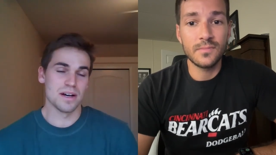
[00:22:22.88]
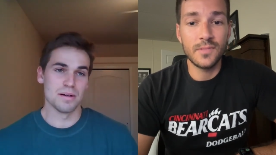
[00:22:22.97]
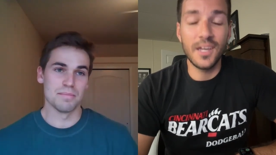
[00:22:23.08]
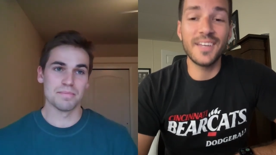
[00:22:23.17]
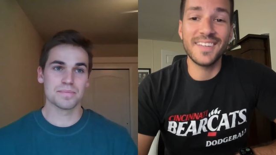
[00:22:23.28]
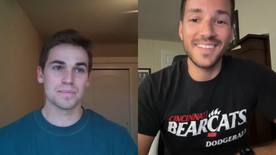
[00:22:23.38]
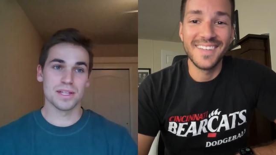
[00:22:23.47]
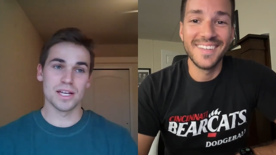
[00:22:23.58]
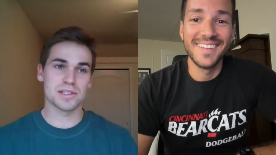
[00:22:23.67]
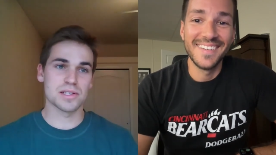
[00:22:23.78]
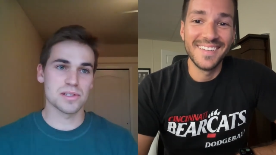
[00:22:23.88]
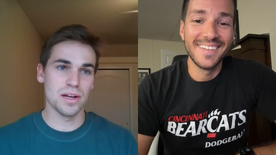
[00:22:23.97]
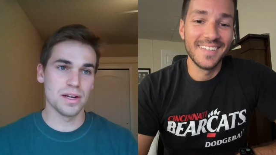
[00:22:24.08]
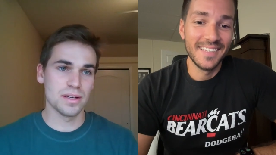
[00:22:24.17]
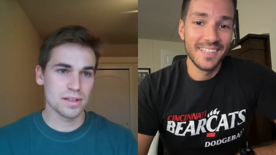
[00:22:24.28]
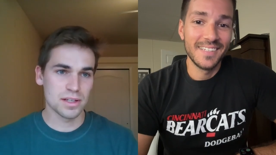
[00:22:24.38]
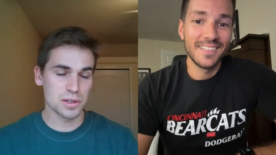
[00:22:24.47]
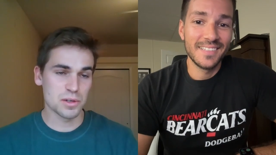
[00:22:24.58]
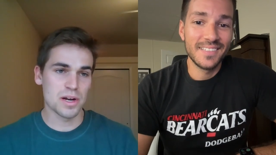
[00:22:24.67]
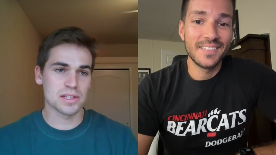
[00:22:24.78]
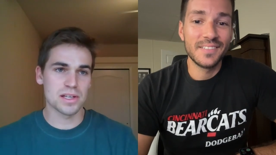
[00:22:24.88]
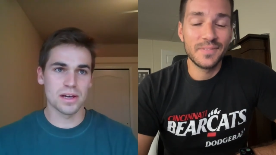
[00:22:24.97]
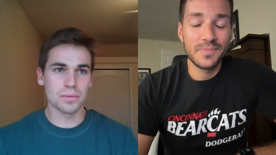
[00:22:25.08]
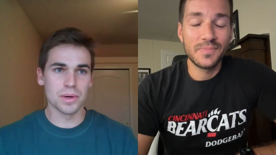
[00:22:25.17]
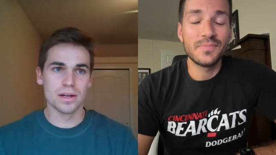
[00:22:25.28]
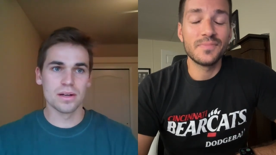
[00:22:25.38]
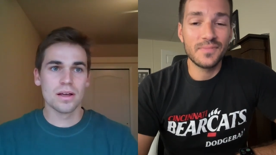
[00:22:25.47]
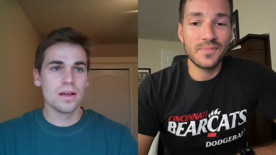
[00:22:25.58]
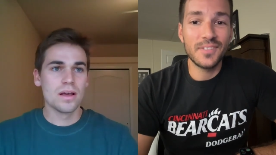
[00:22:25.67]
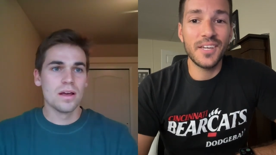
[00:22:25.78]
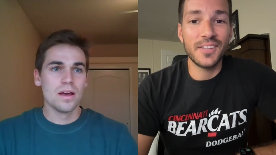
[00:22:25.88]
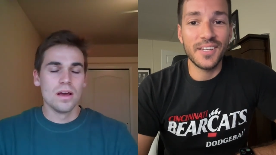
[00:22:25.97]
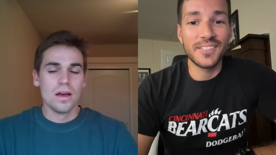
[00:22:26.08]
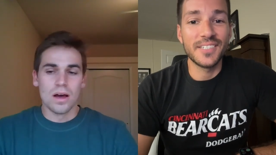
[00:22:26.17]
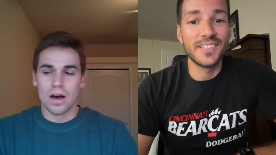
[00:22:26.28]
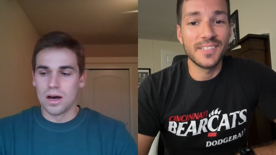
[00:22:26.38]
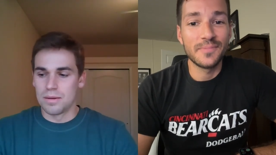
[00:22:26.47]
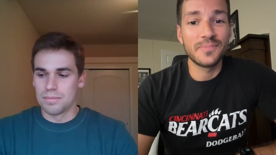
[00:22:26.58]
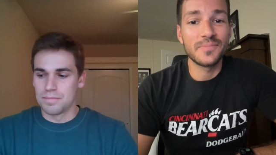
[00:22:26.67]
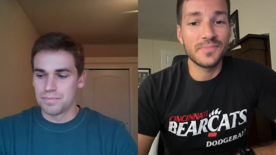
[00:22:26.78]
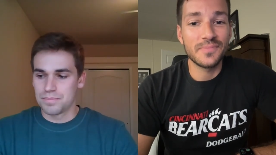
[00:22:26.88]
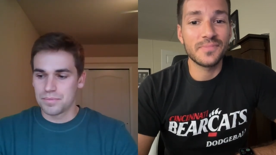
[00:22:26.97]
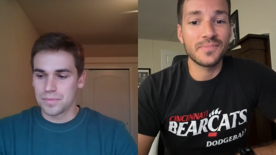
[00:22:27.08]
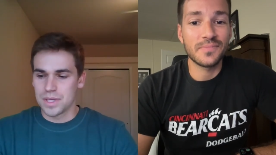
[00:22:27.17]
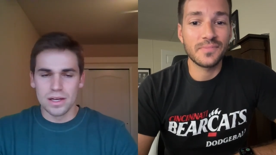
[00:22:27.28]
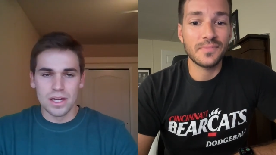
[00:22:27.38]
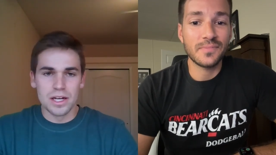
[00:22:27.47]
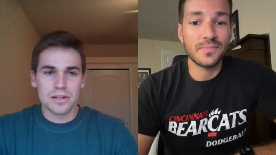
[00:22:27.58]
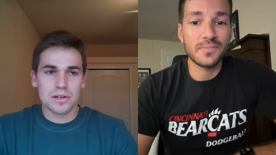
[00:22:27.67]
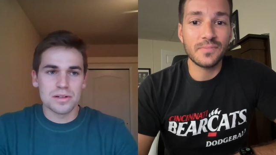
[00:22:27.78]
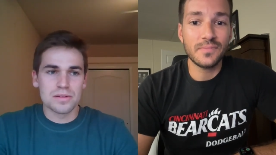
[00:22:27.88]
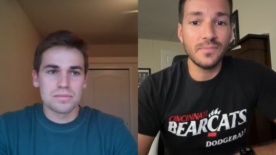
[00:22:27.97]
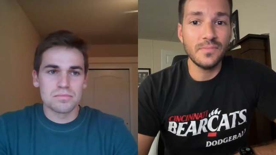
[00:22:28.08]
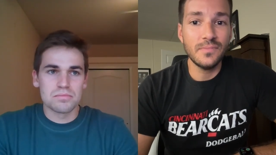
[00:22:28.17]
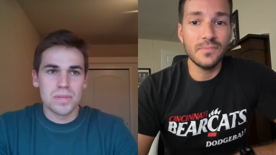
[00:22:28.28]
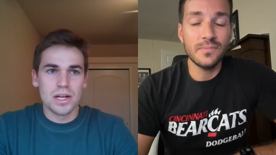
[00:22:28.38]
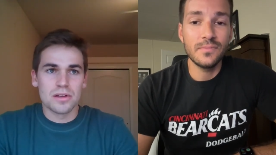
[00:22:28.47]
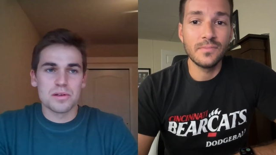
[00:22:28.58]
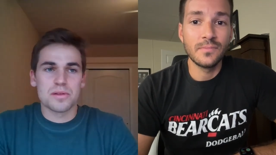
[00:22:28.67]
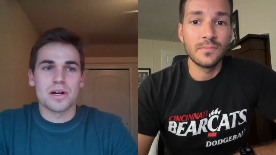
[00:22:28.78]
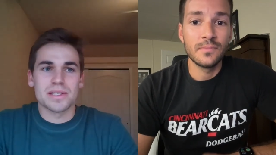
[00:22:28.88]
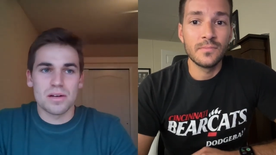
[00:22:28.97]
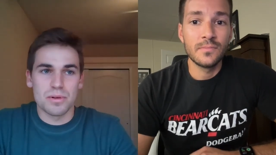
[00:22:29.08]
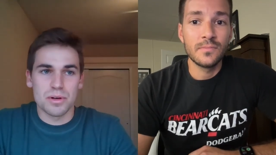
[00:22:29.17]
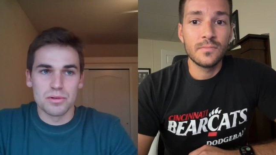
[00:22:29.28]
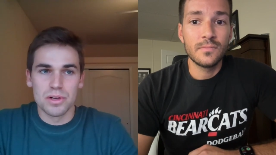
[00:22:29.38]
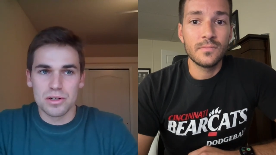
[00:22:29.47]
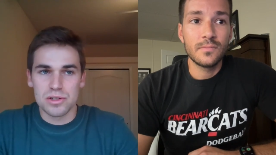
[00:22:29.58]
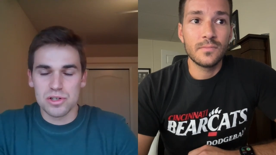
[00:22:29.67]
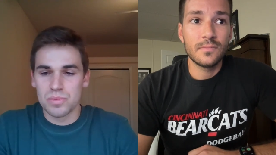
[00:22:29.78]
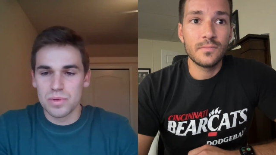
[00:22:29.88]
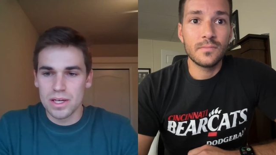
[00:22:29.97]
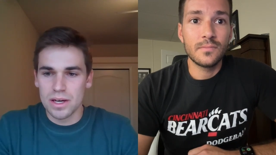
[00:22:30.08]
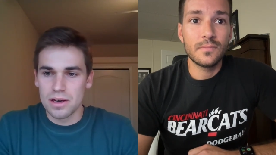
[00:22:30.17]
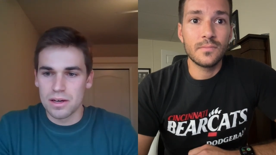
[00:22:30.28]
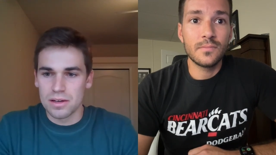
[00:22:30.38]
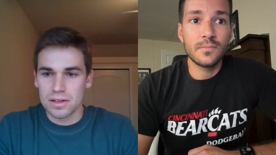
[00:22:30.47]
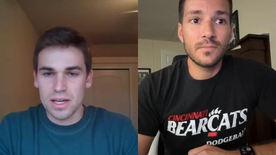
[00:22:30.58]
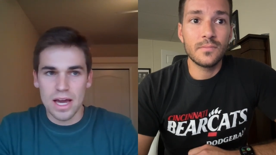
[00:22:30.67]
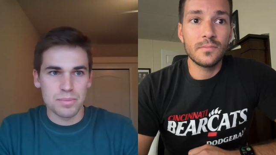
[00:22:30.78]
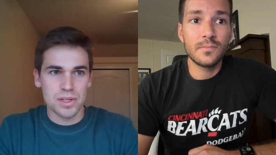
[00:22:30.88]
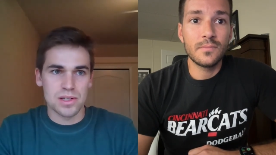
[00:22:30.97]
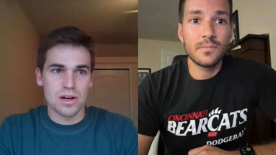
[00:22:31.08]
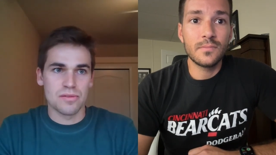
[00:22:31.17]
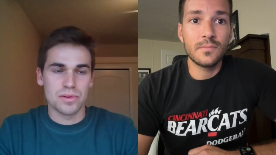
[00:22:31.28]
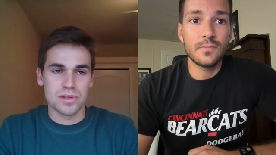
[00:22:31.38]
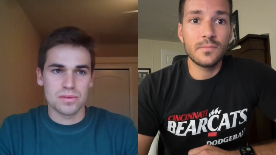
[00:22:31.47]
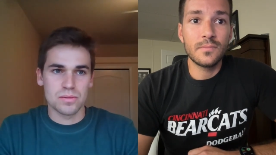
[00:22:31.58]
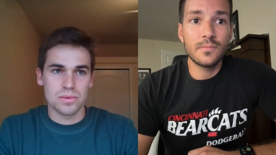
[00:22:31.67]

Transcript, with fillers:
Speaker 1: um, and that's exciting. And congrats on that win.
Speaker 2: Yeah, thanks. Um,
Speaker 1: yeah. Any other any other thoughts on recruiting, or should we uh, cap this off with